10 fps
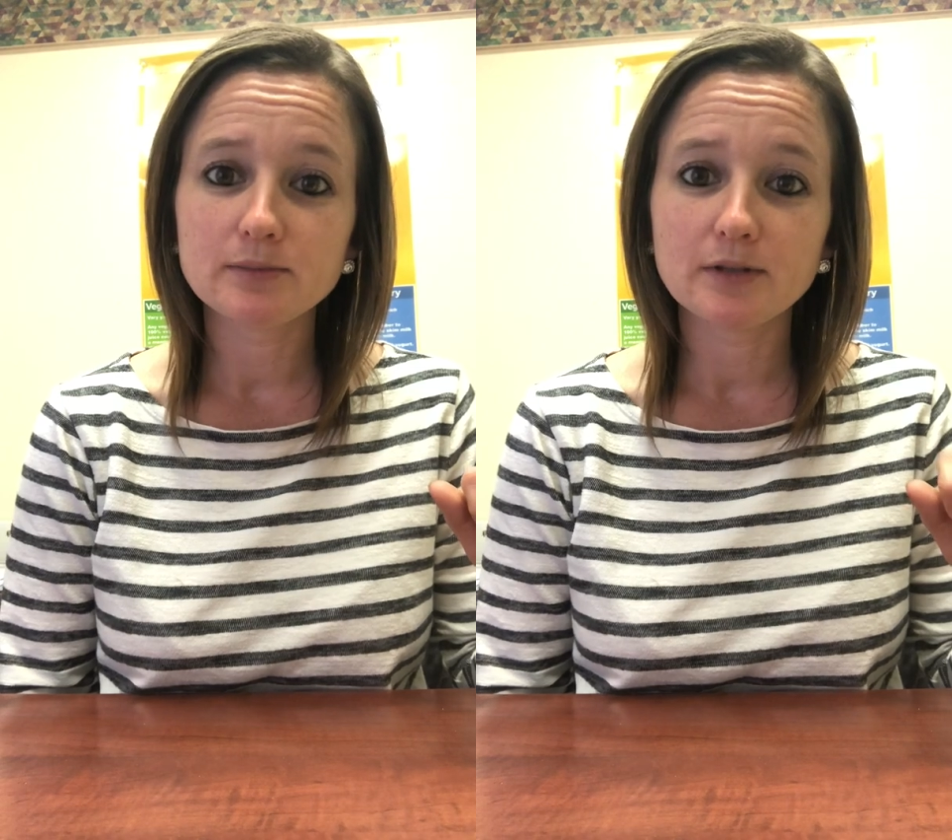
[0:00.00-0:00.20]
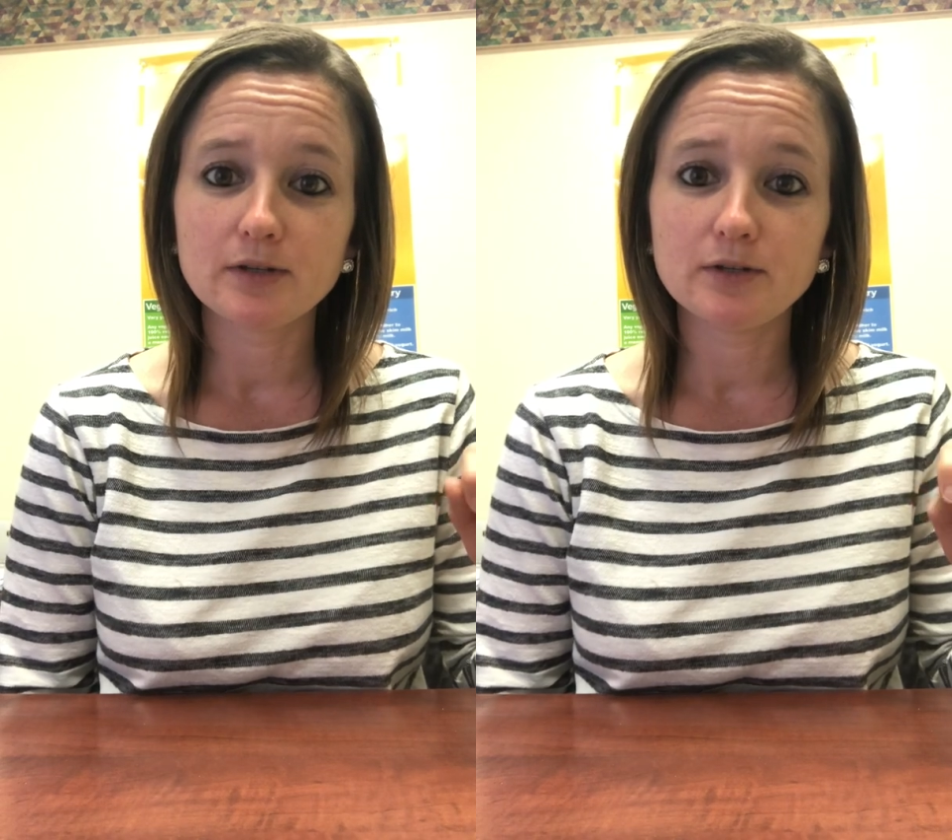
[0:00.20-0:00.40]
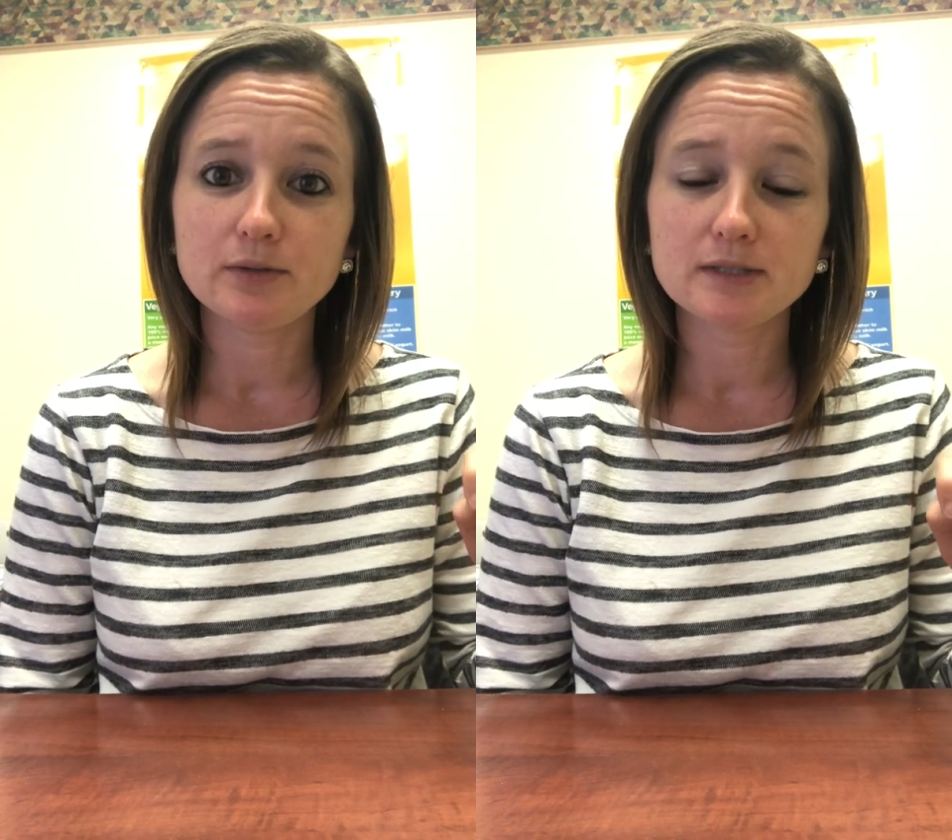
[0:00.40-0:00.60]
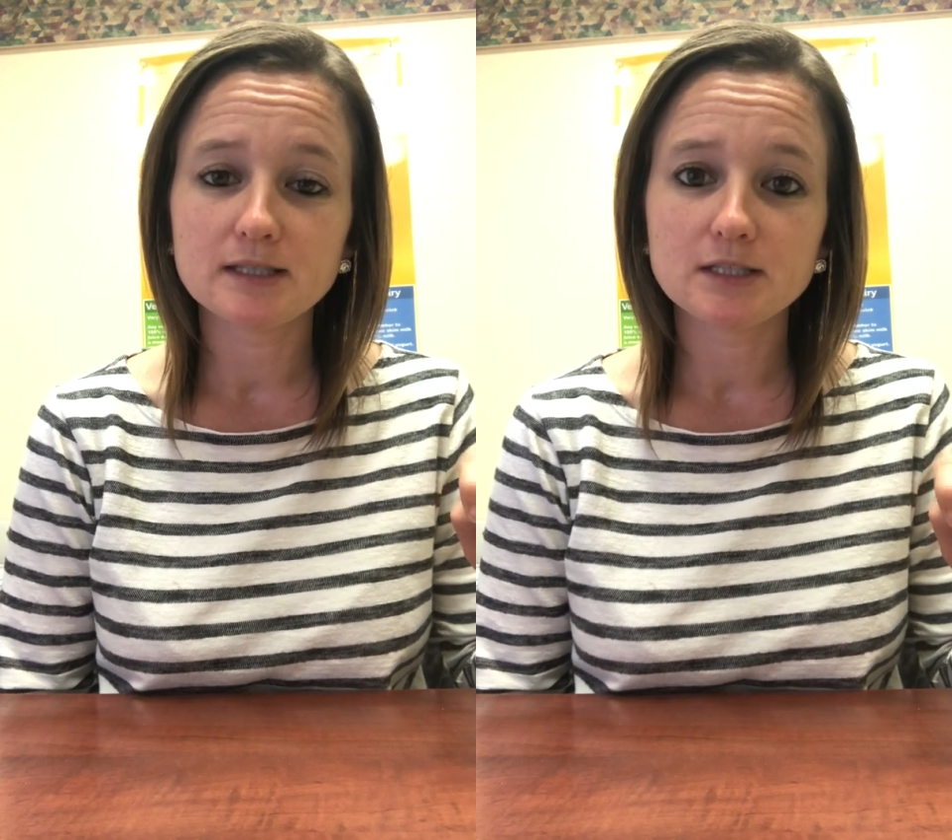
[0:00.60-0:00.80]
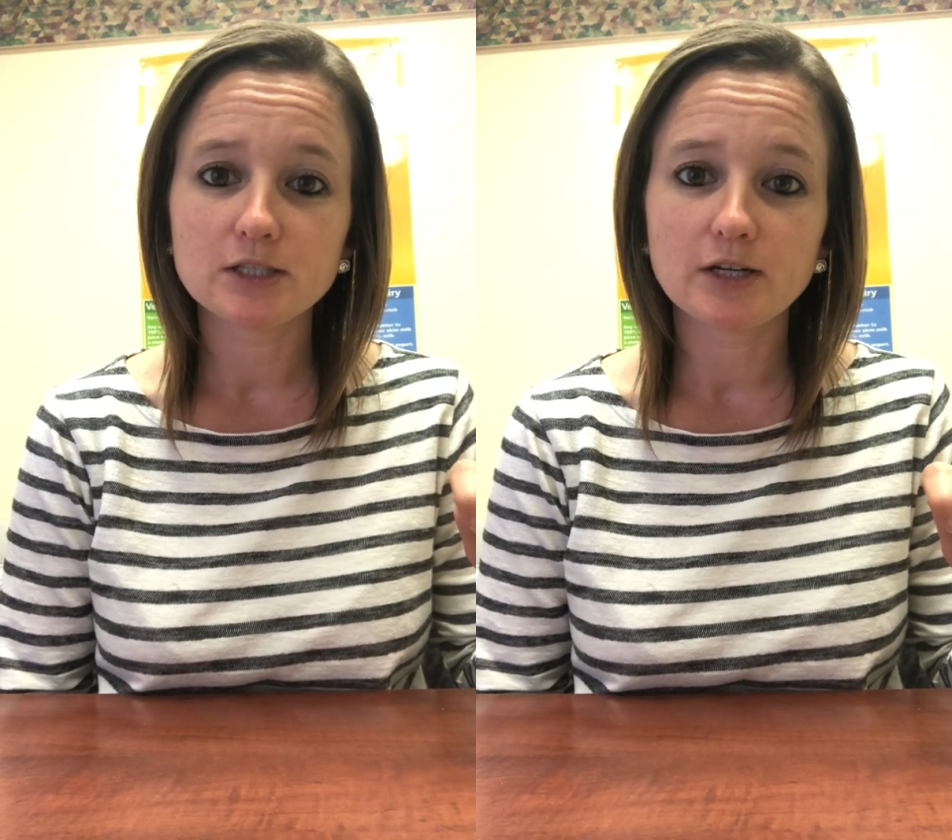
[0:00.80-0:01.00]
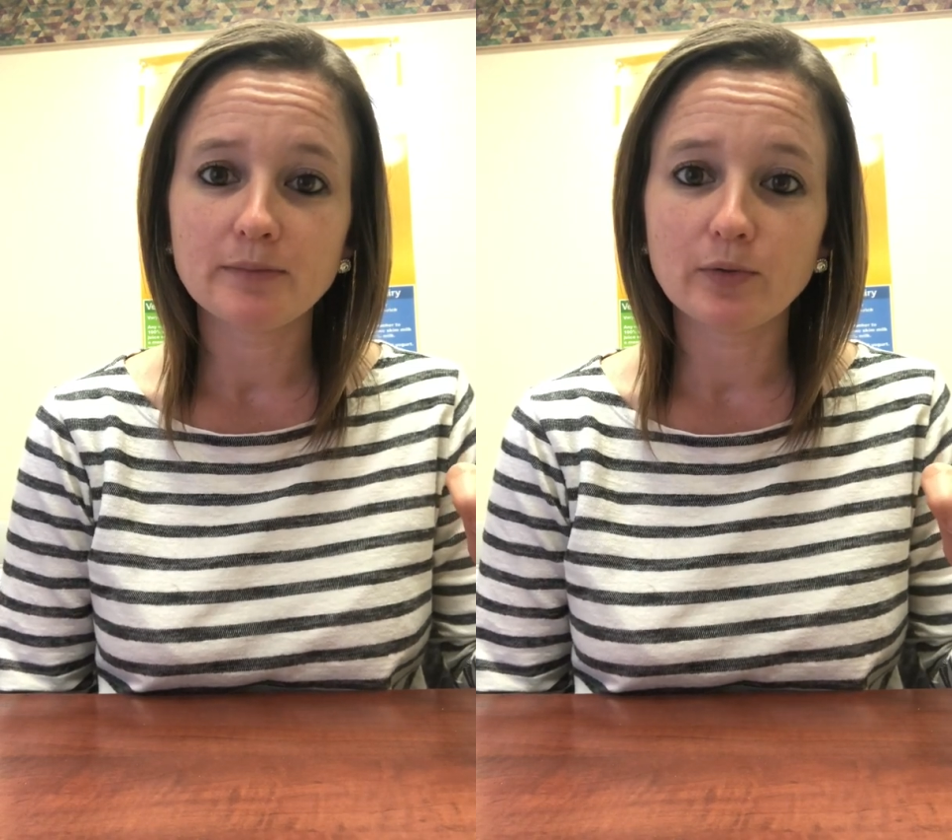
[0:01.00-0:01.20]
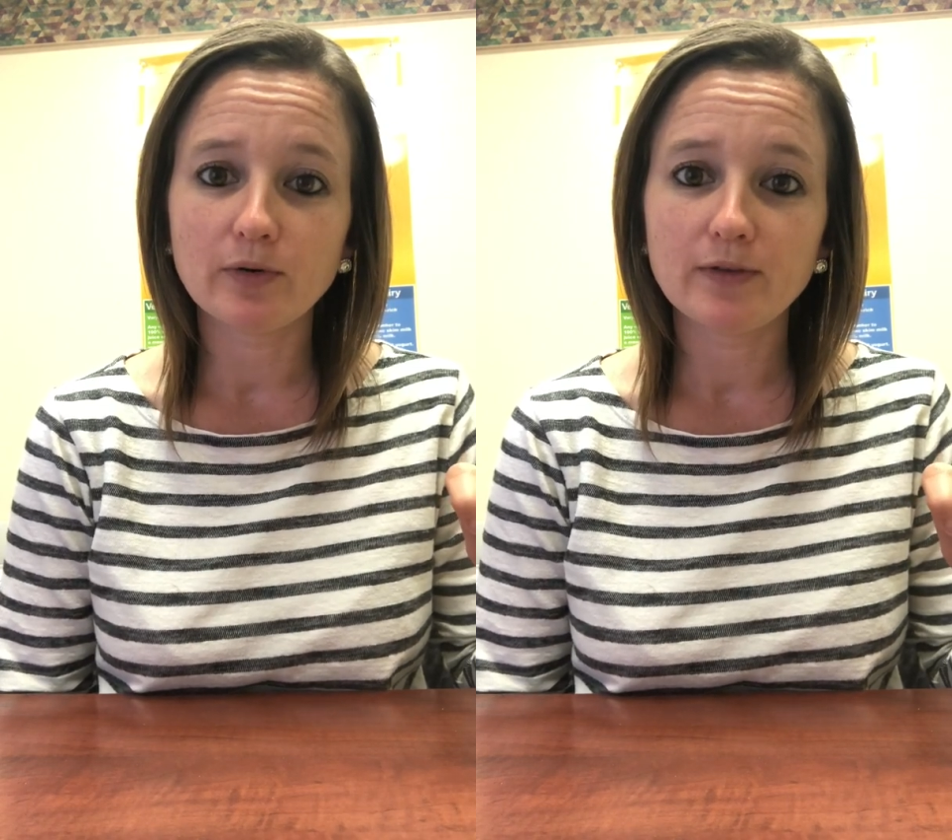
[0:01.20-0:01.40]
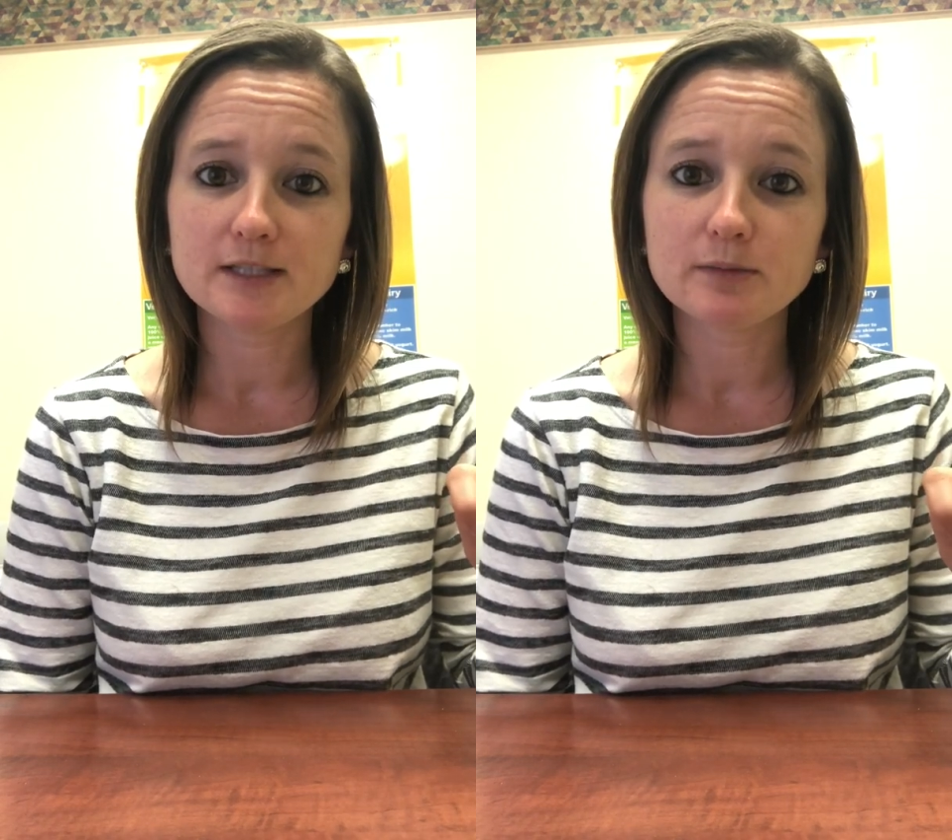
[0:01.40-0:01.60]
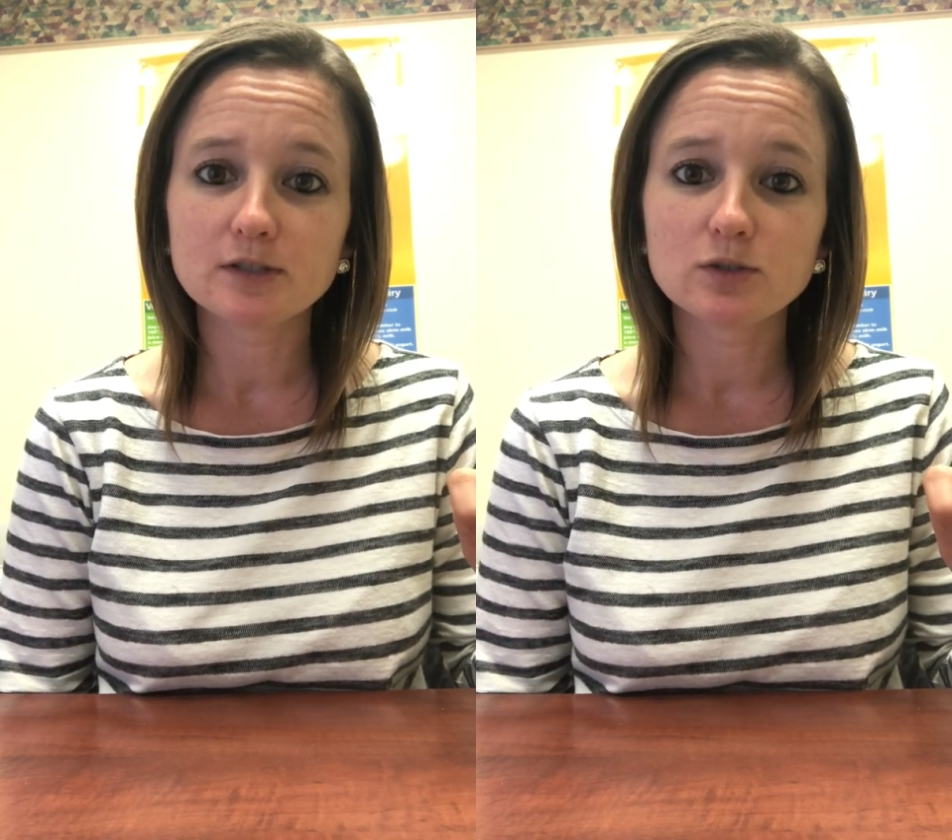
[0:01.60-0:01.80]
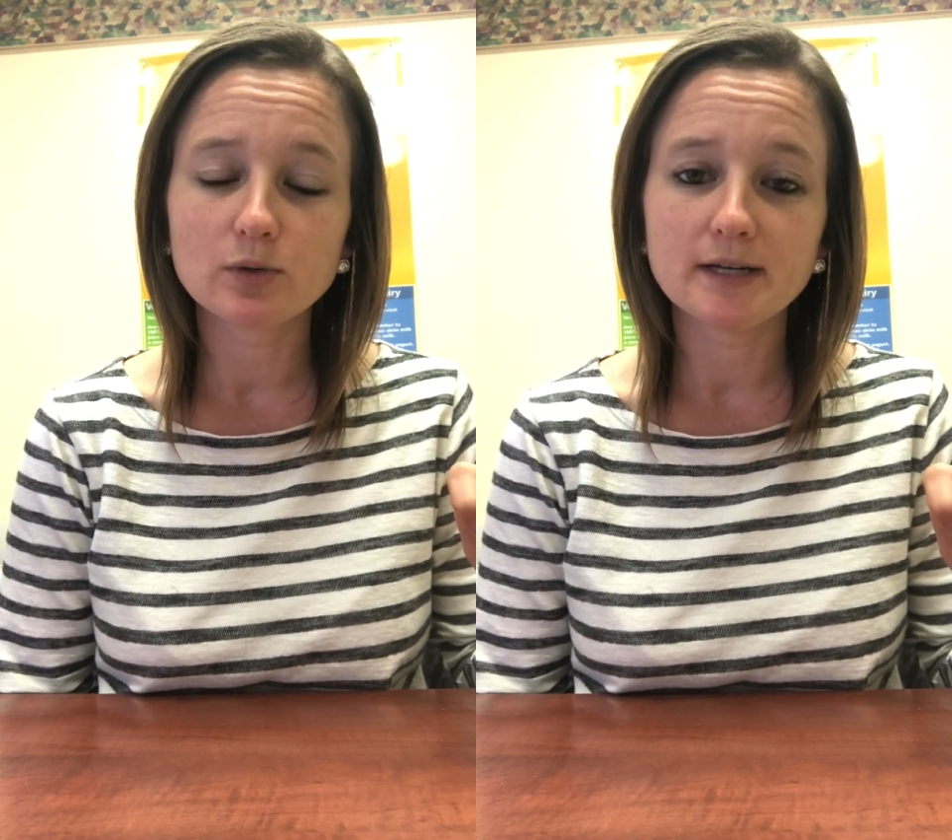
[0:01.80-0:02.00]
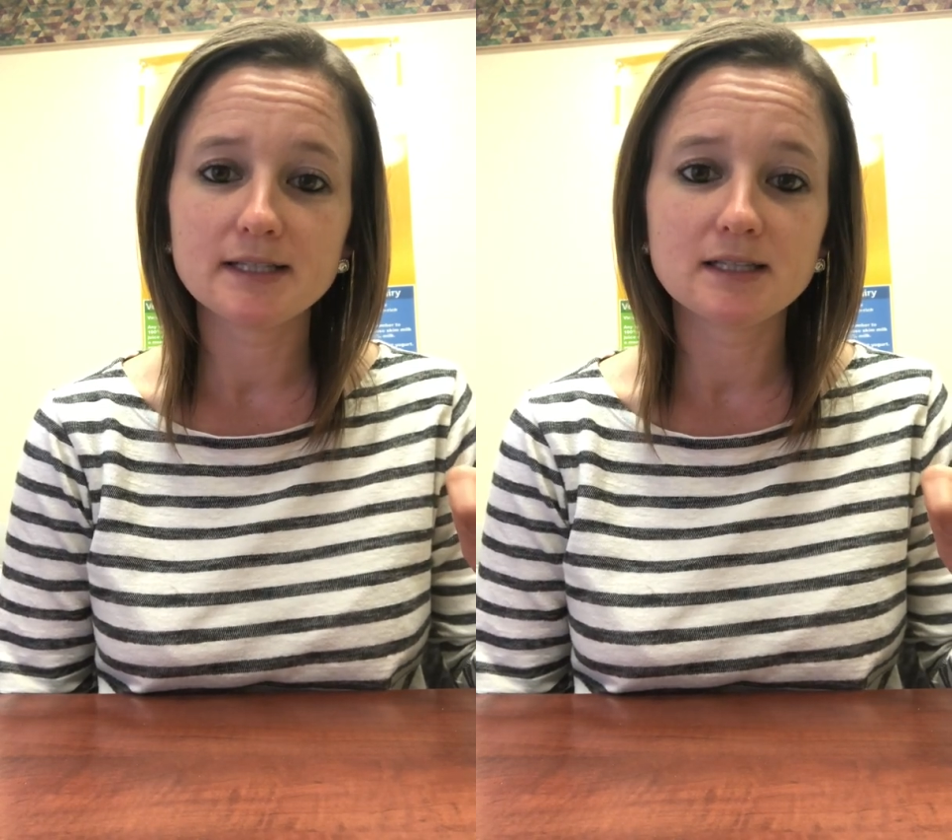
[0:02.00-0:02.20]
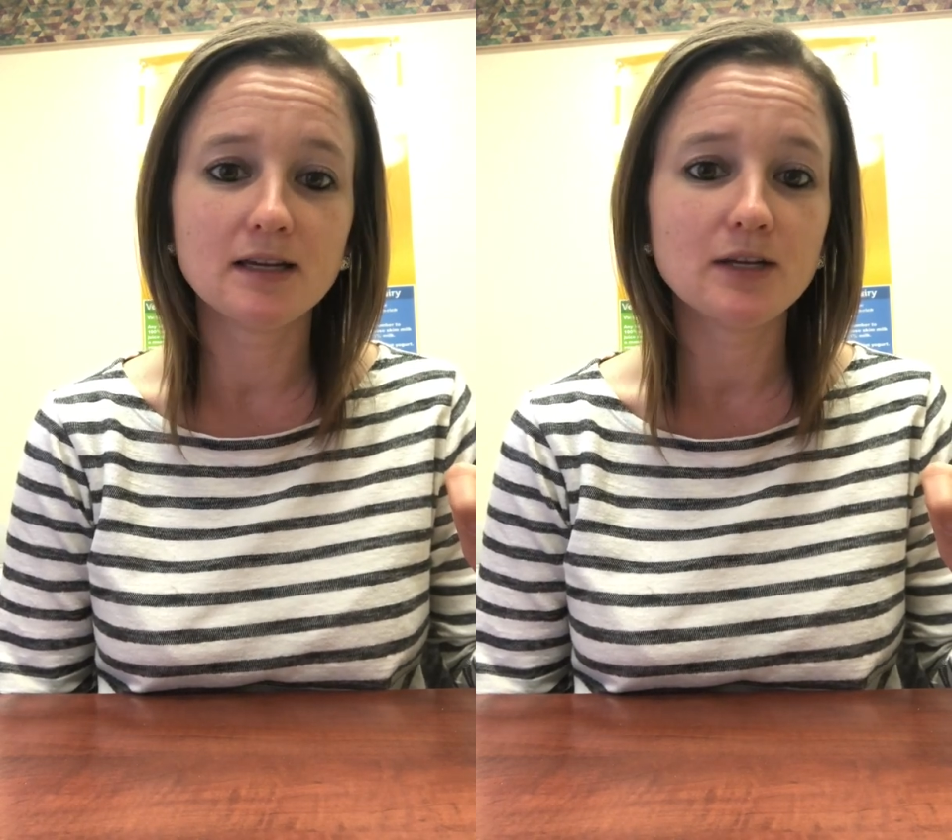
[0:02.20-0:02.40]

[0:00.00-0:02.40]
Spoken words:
whether you use Instagram or Facebook stories,